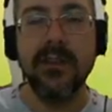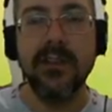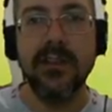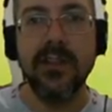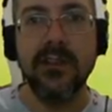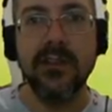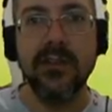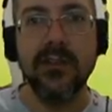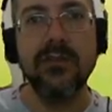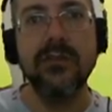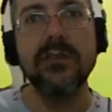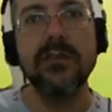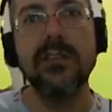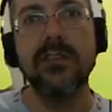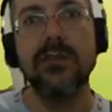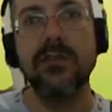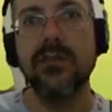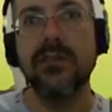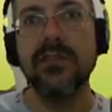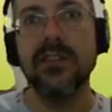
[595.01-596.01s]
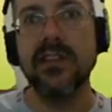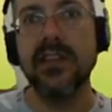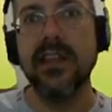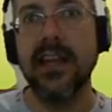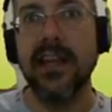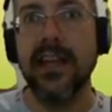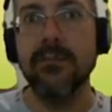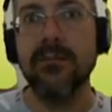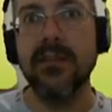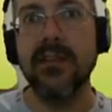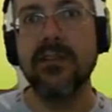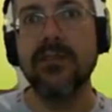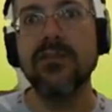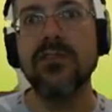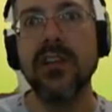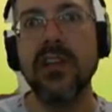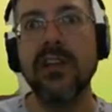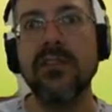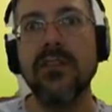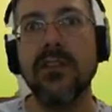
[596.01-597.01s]
the note using the
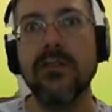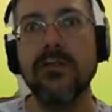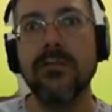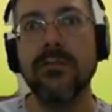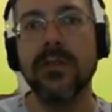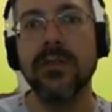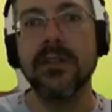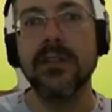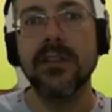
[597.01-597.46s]
amplitude envelope.